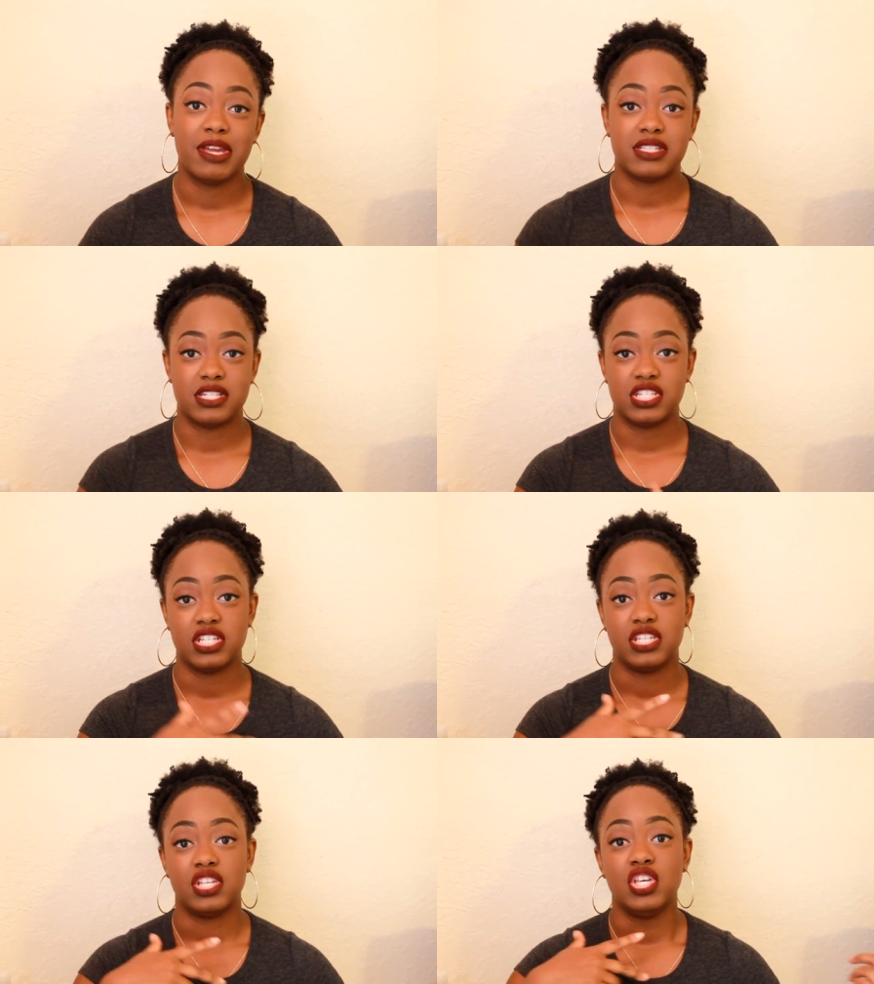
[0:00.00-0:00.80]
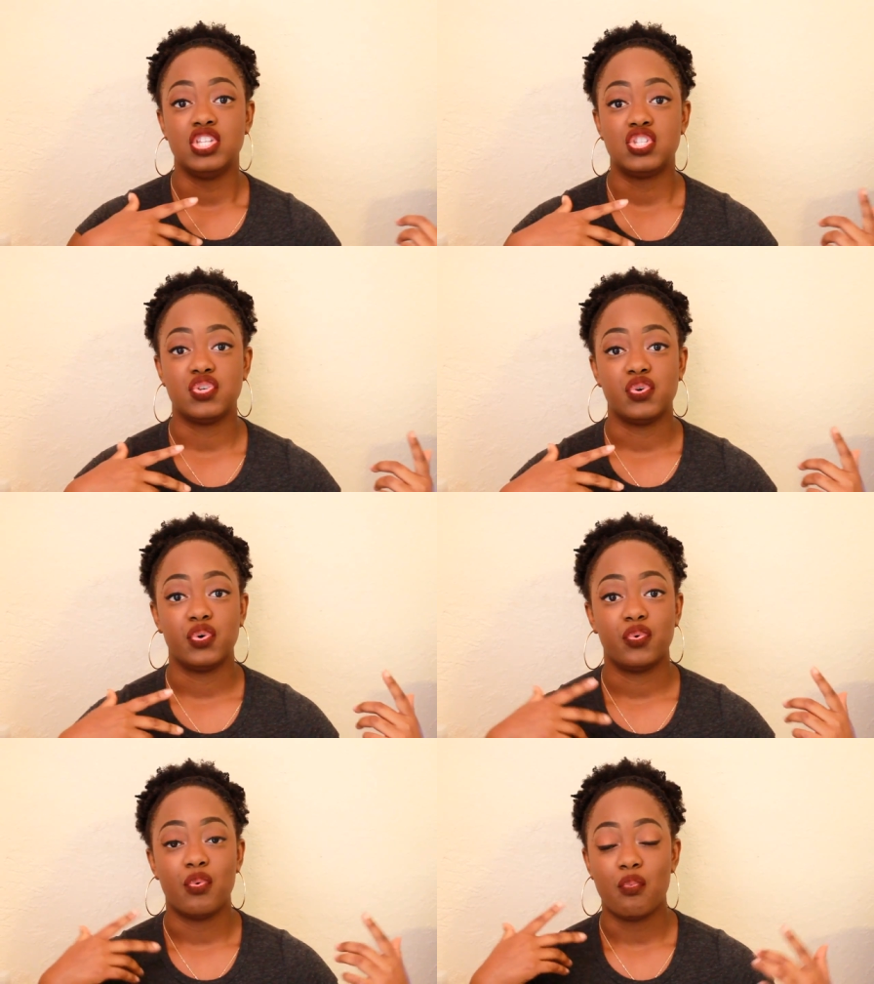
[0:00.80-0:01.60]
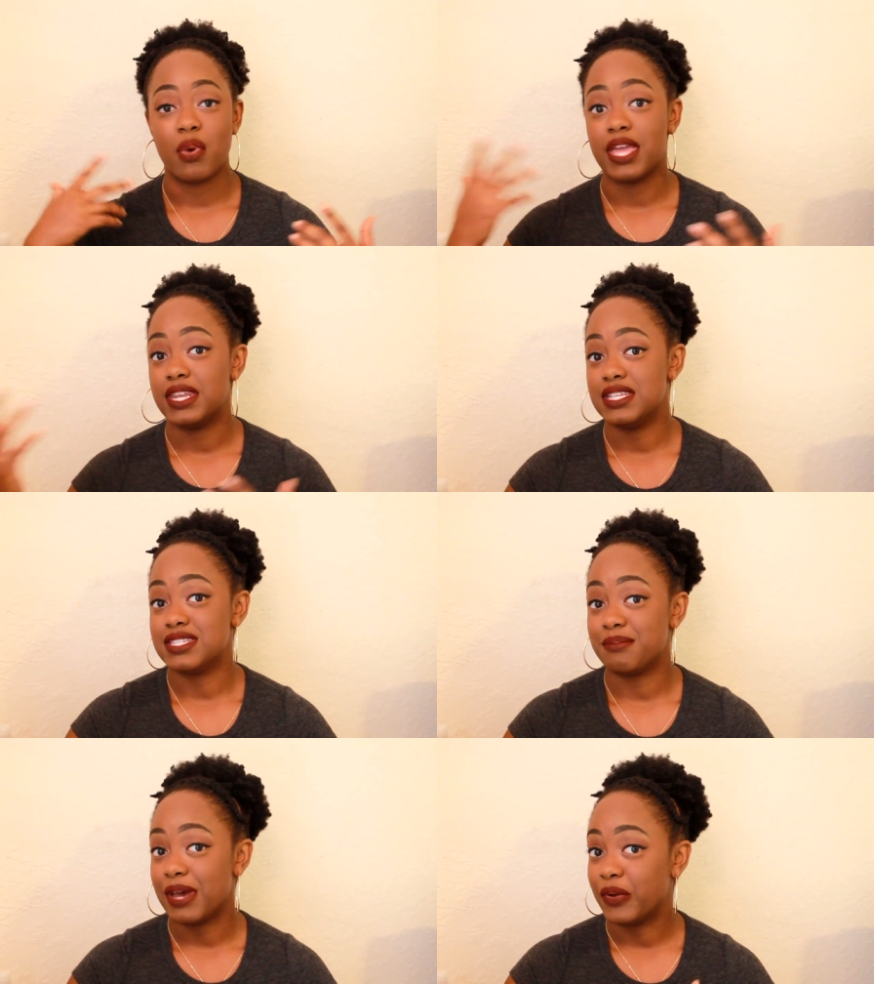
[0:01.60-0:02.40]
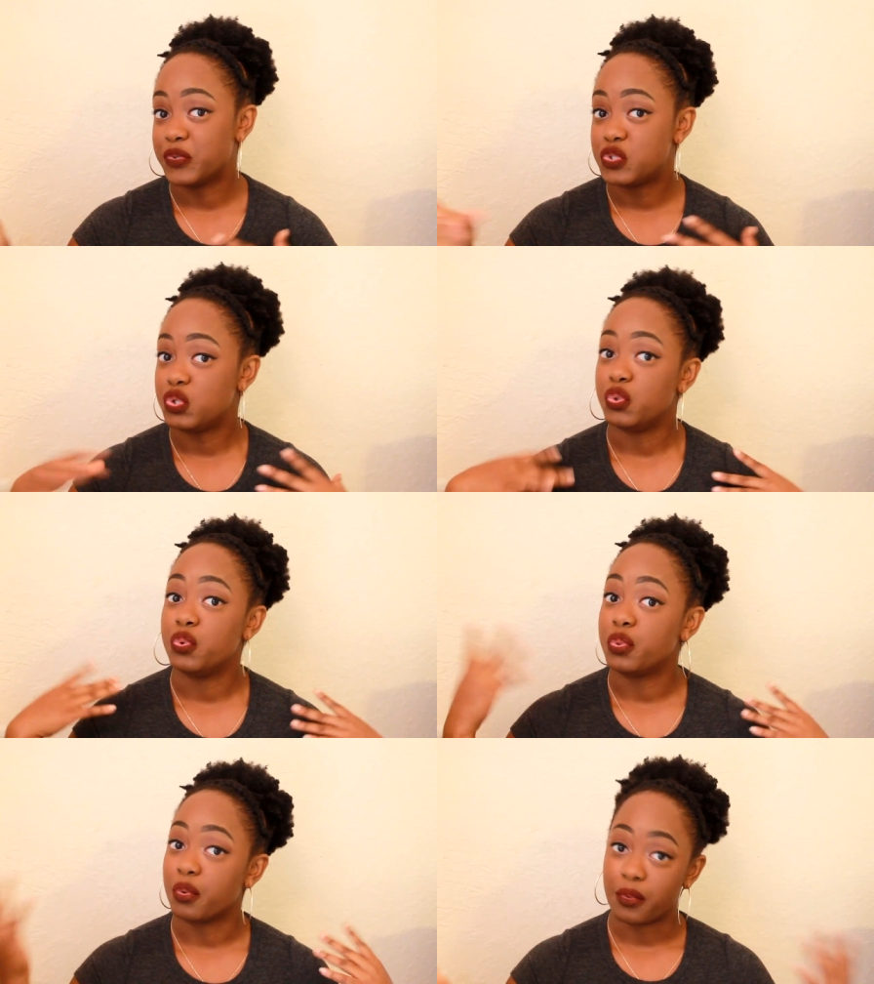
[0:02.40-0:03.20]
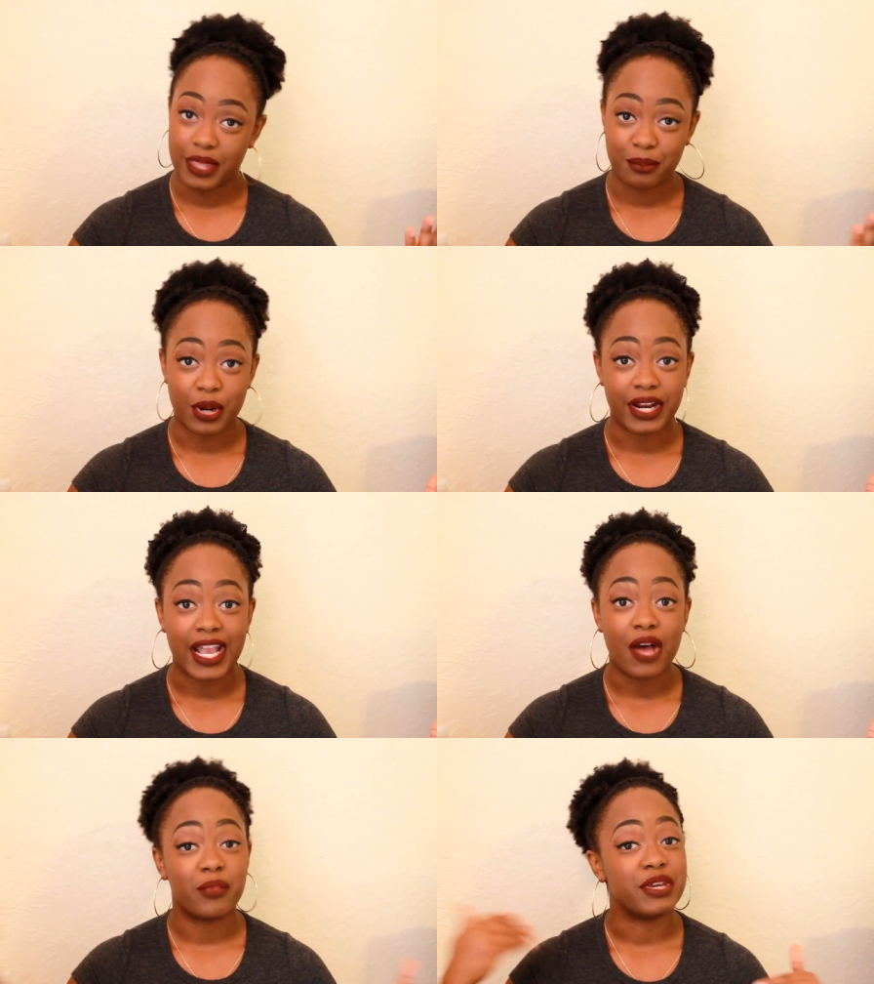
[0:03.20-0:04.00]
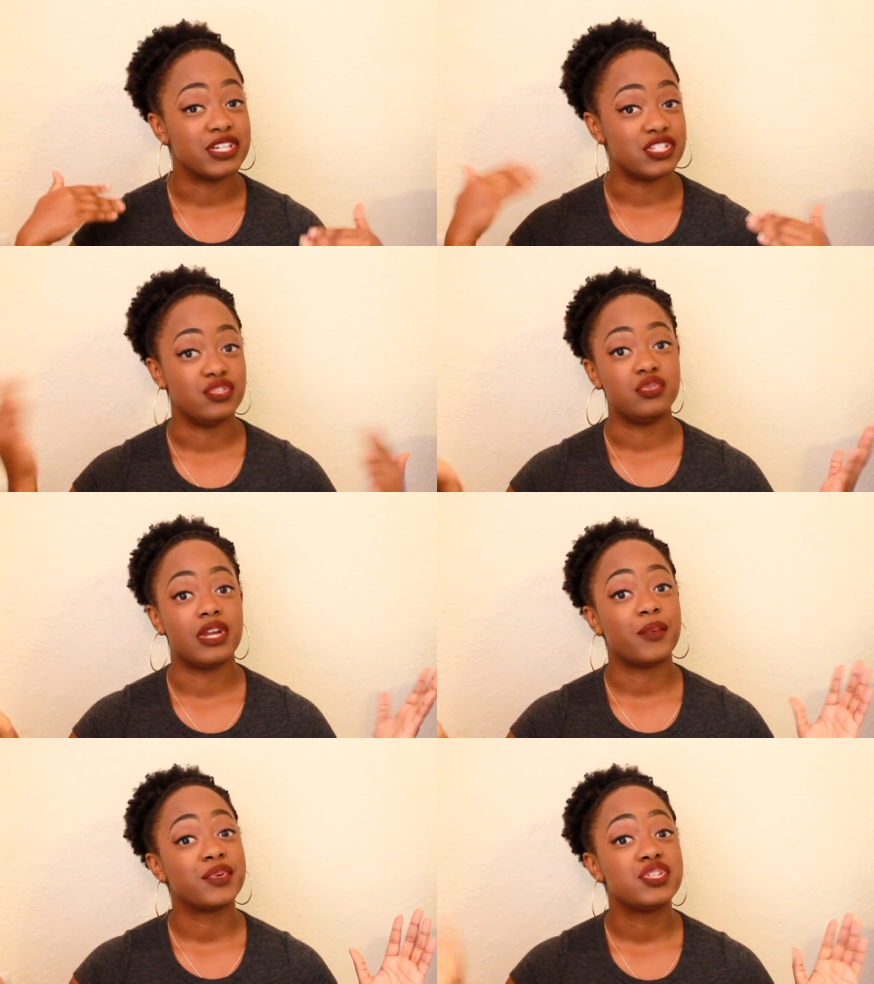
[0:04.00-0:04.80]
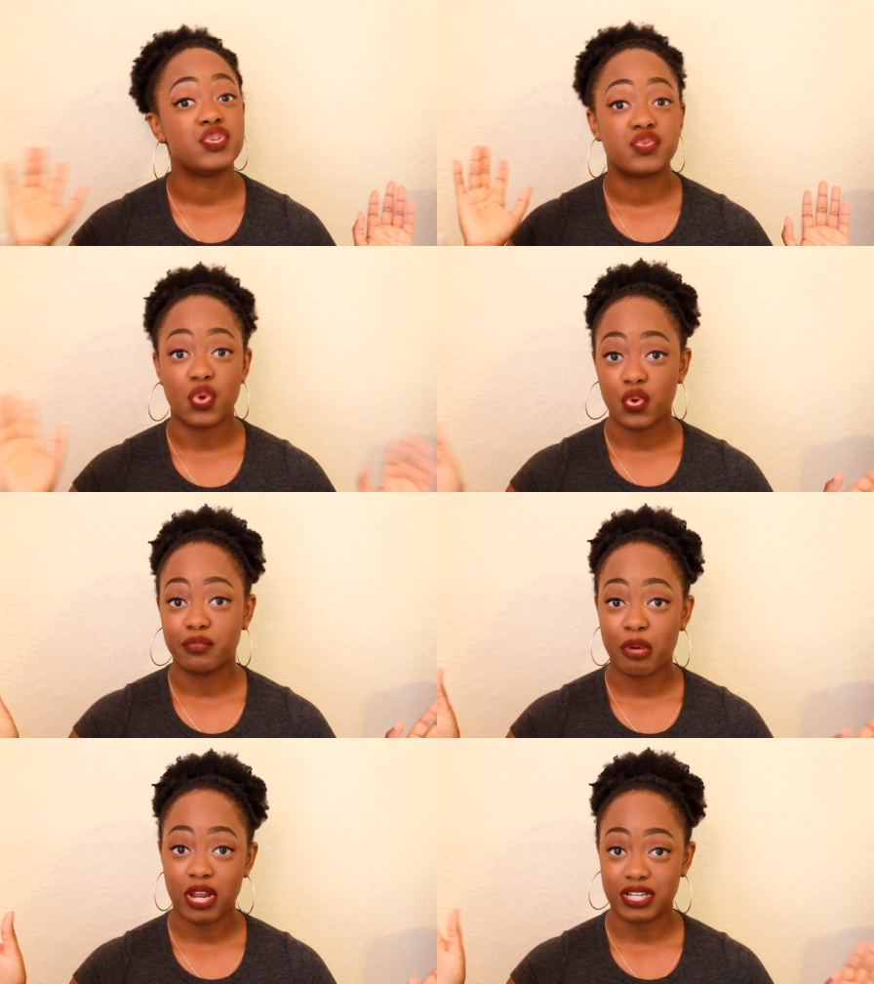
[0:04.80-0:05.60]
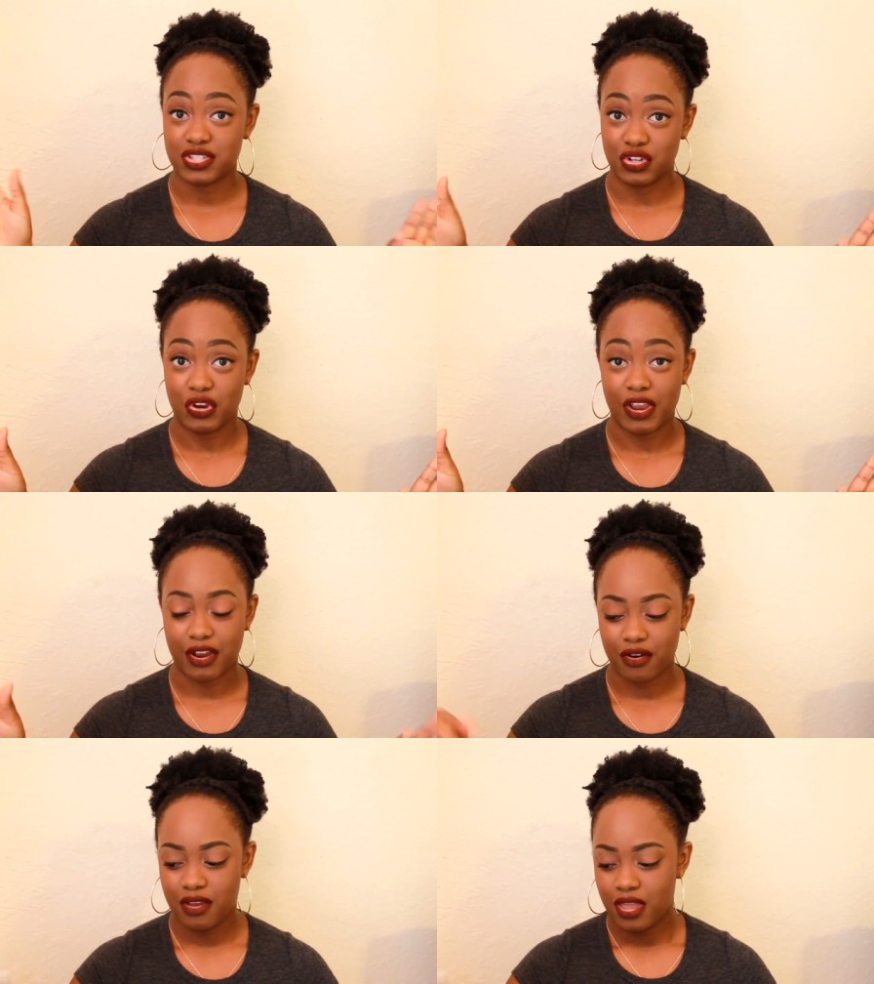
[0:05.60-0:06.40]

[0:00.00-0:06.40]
Pay attention to when it's about to throw that product out, because you do not want to use old products on your hair.